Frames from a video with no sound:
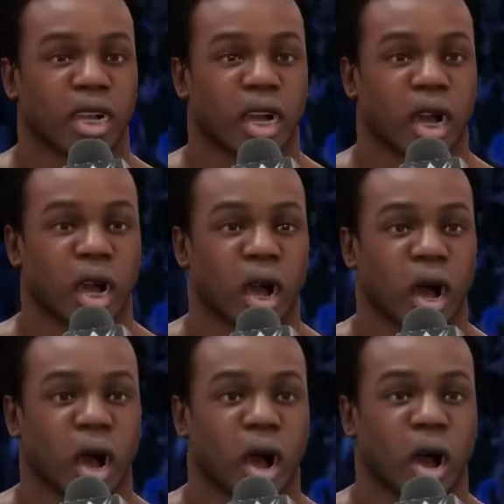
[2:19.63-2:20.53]

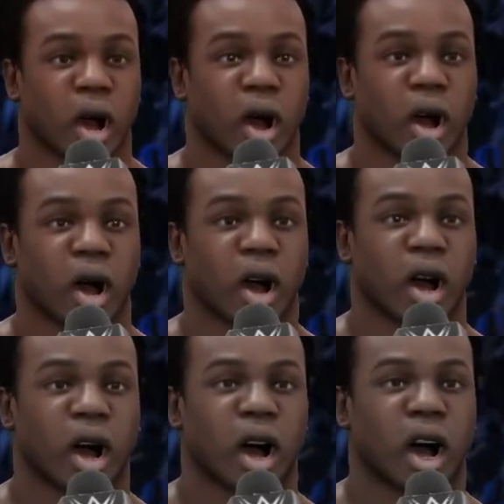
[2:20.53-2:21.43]

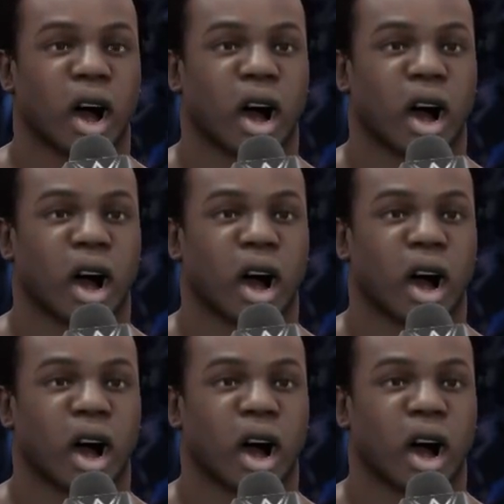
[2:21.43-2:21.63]
Nobody speaks.